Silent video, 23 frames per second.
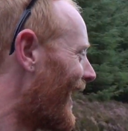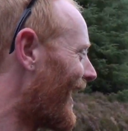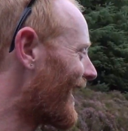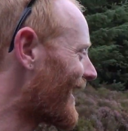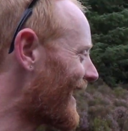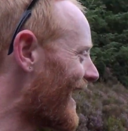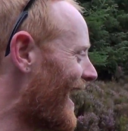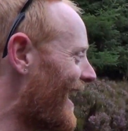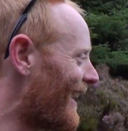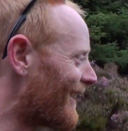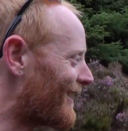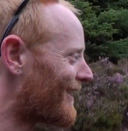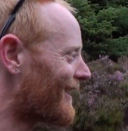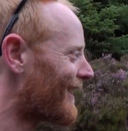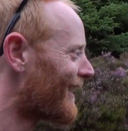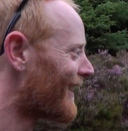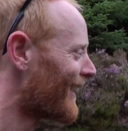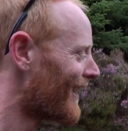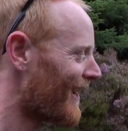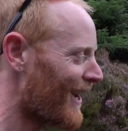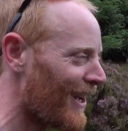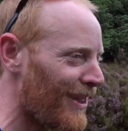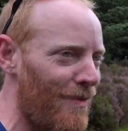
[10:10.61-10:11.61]
I guess.
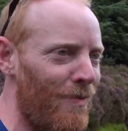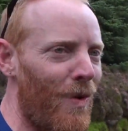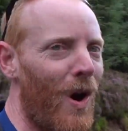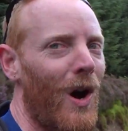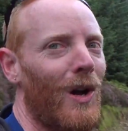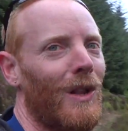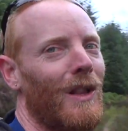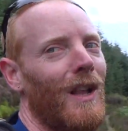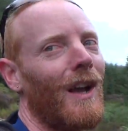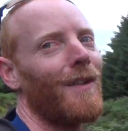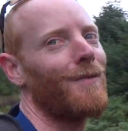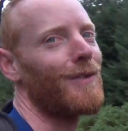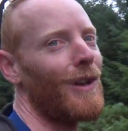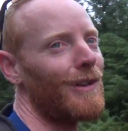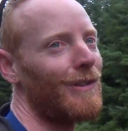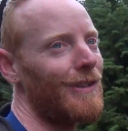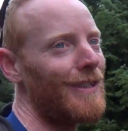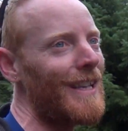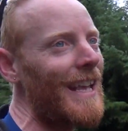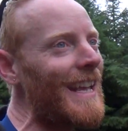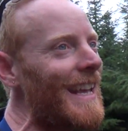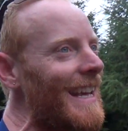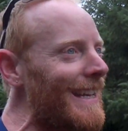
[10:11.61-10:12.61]
The wildlife
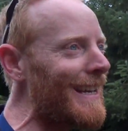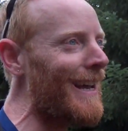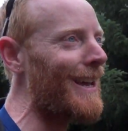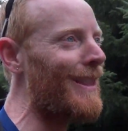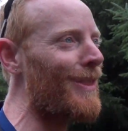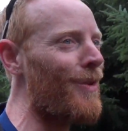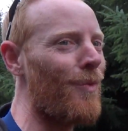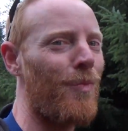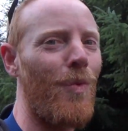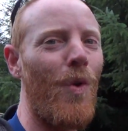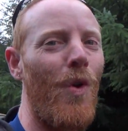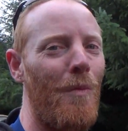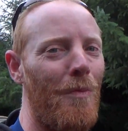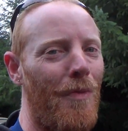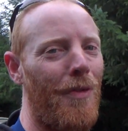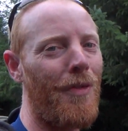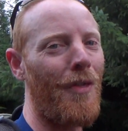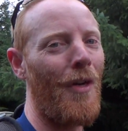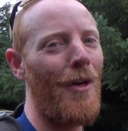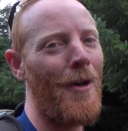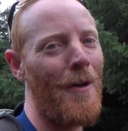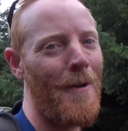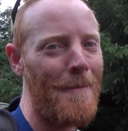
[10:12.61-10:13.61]
does need the
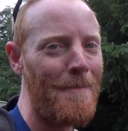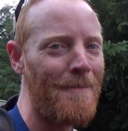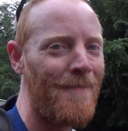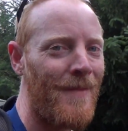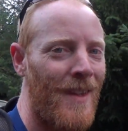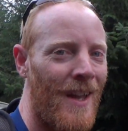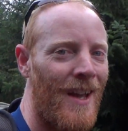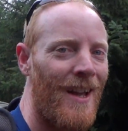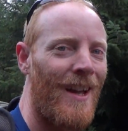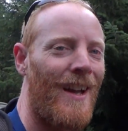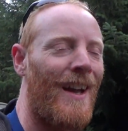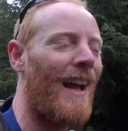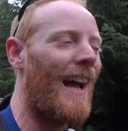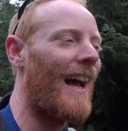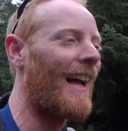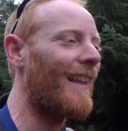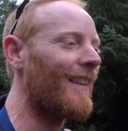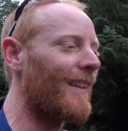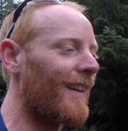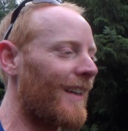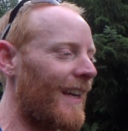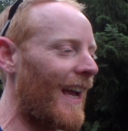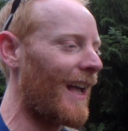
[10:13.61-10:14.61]
warmth,
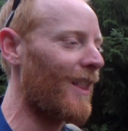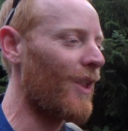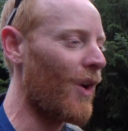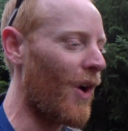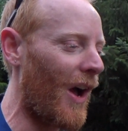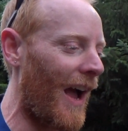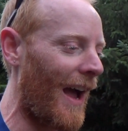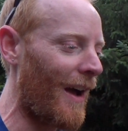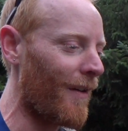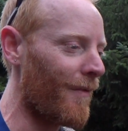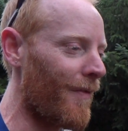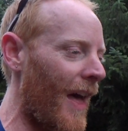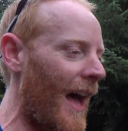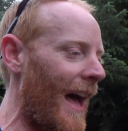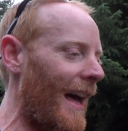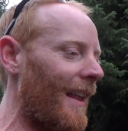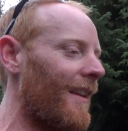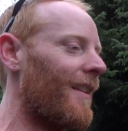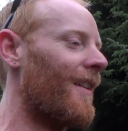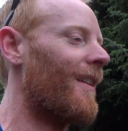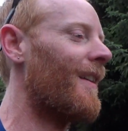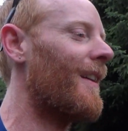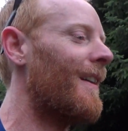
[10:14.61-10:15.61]
and I get a lot out of
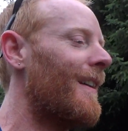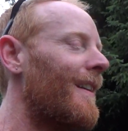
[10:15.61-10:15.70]
that.